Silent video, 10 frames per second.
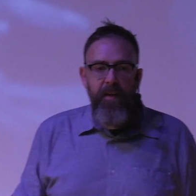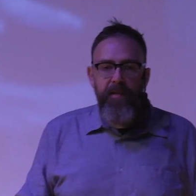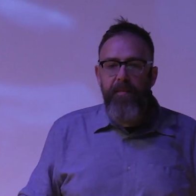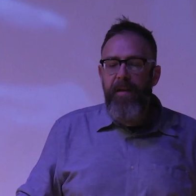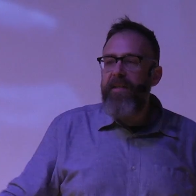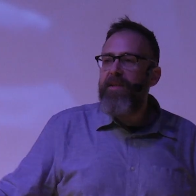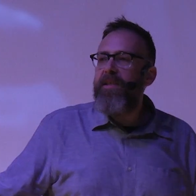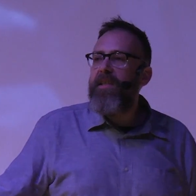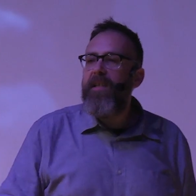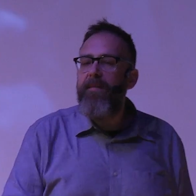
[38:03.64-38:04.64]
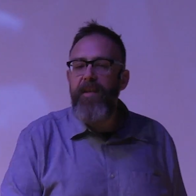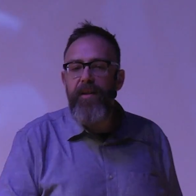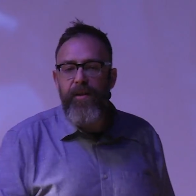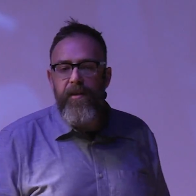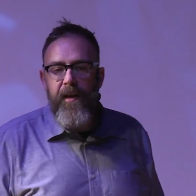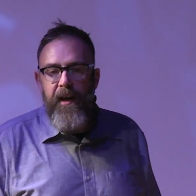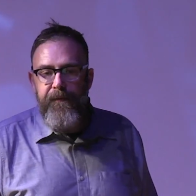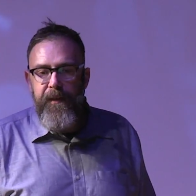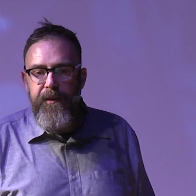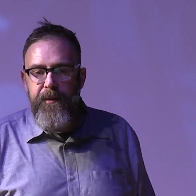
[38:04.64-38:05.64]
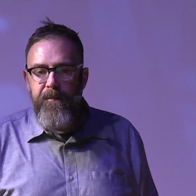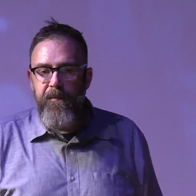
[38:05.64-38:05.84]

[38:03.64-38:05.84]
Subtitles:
somebody's going to come into your office